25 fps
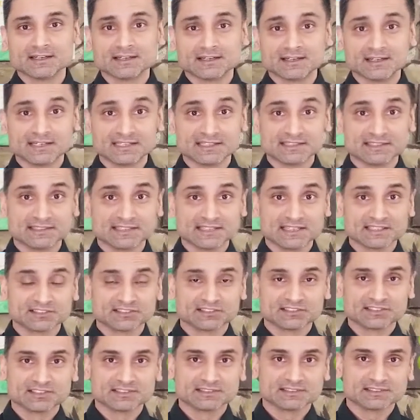and
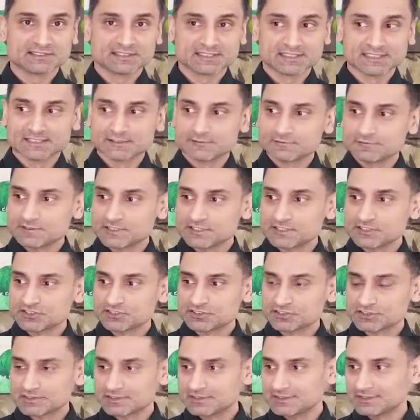that's it. Click
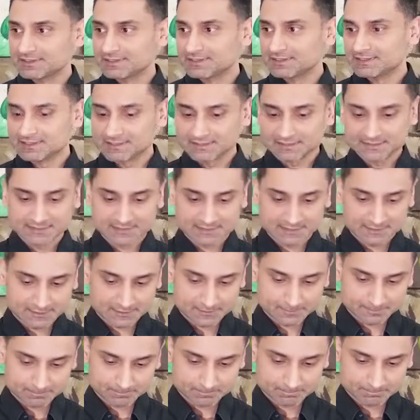finish,
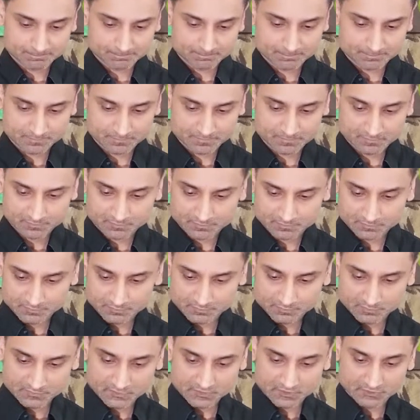and
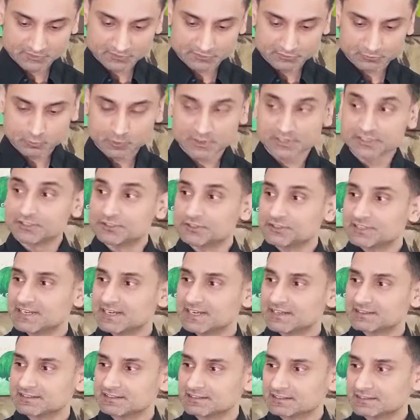this is what you
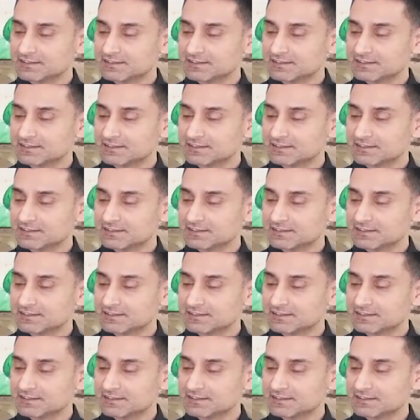get.